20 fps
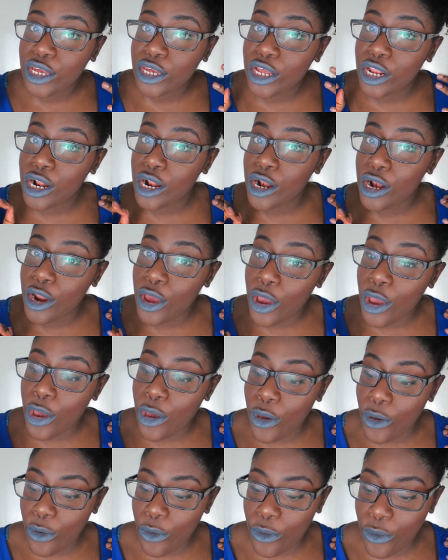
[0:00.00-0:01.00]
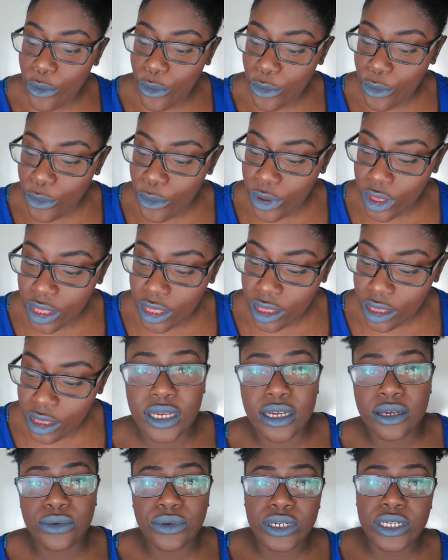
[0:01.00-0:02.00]
glow
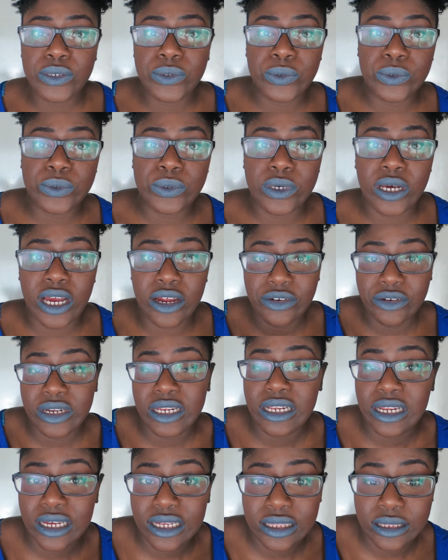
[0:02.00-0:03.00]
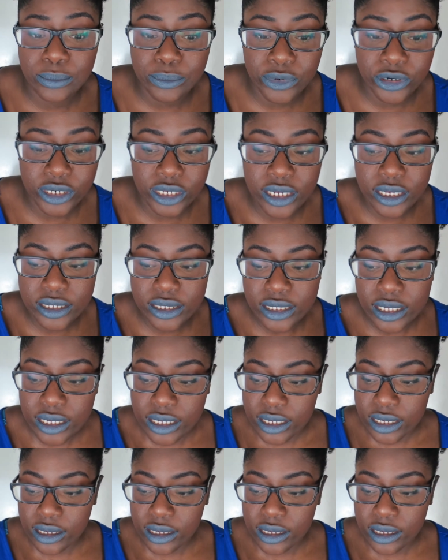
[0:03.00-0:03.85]
like all in all I really like the product